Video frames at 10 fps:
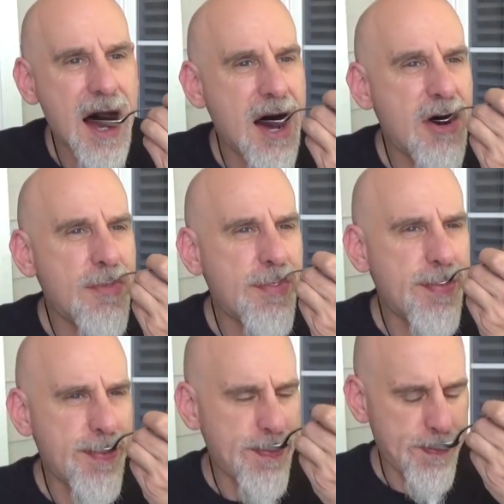
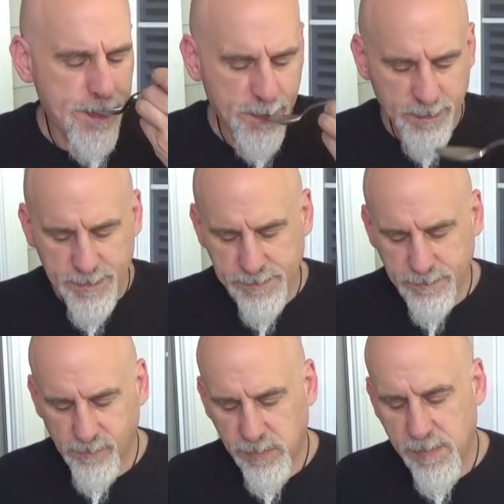
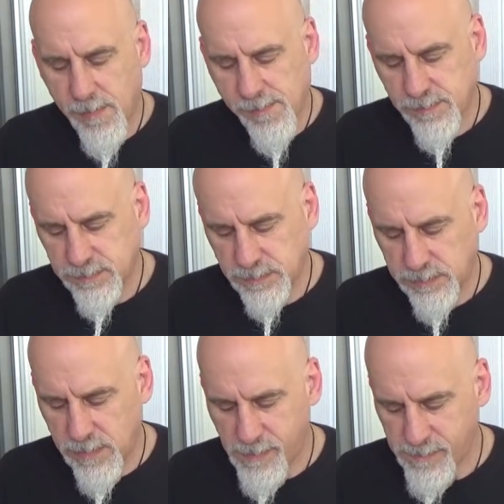
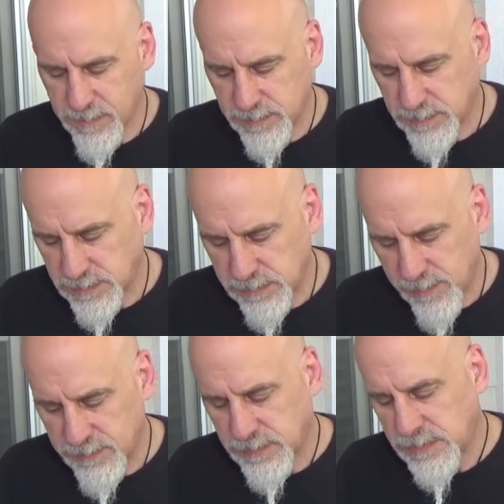
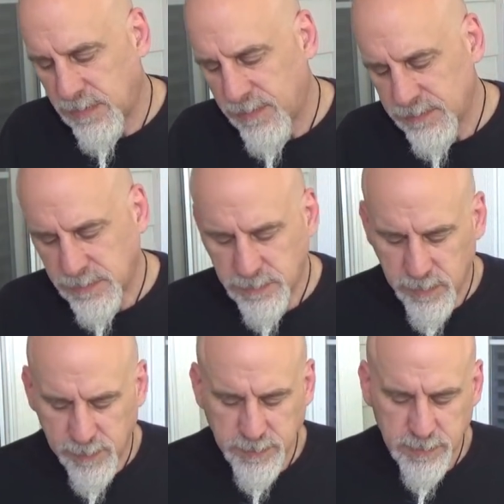
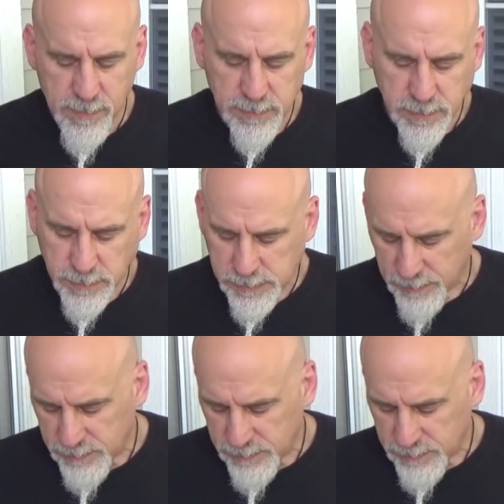(no one is talking)